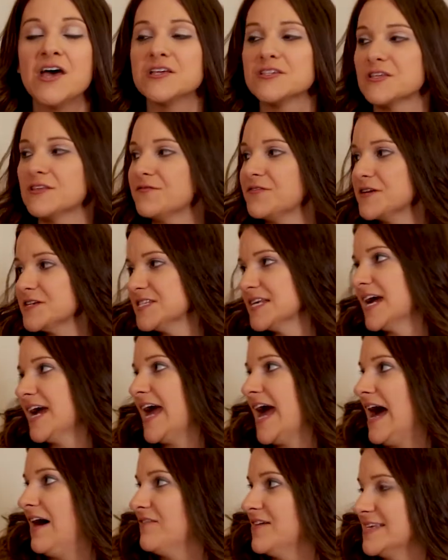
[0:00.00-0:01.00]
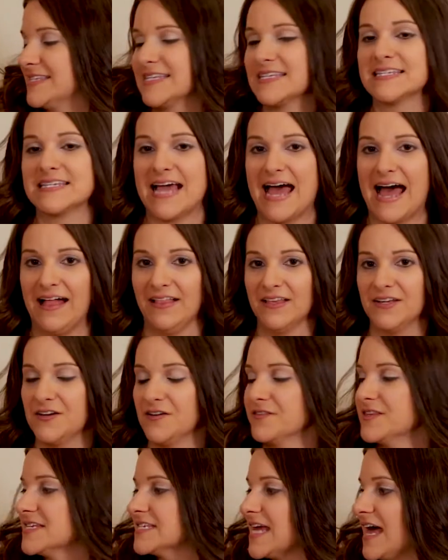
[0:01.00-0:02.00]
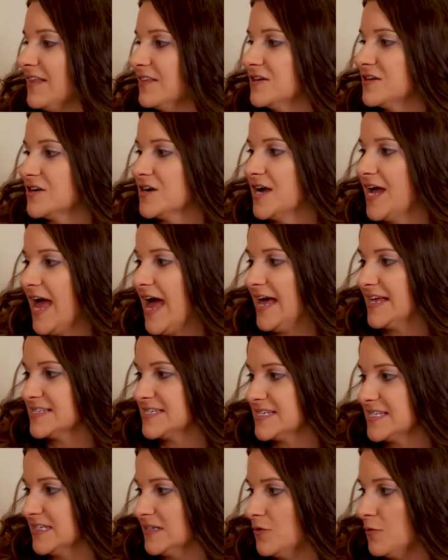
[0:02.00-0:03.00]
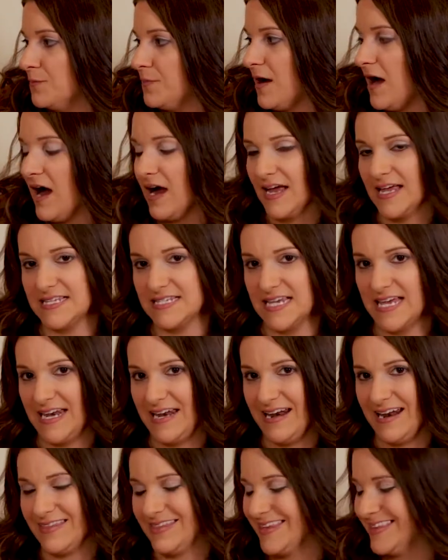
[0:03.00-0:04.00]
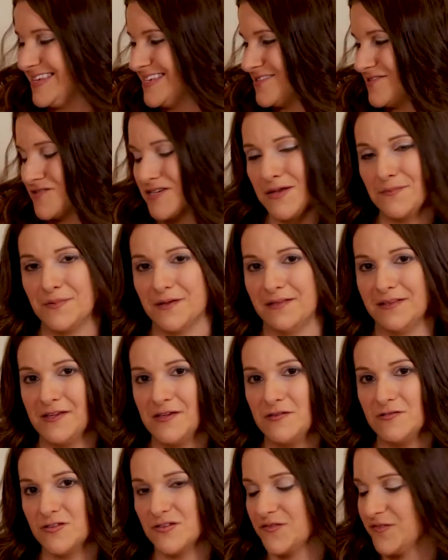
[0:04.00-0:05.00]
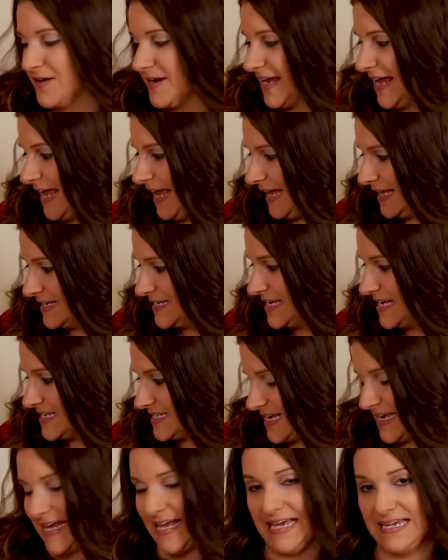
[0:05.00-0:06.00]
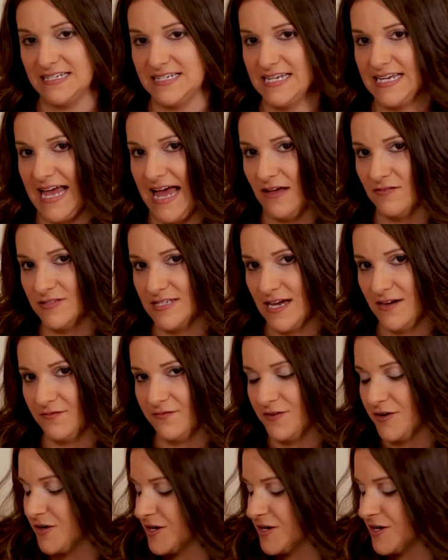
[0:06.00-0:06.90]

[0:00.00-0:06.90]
So the first thing I have is this calendar. This calendar has these little pockets in it. I think these are typically used for candy, as a candy countdown for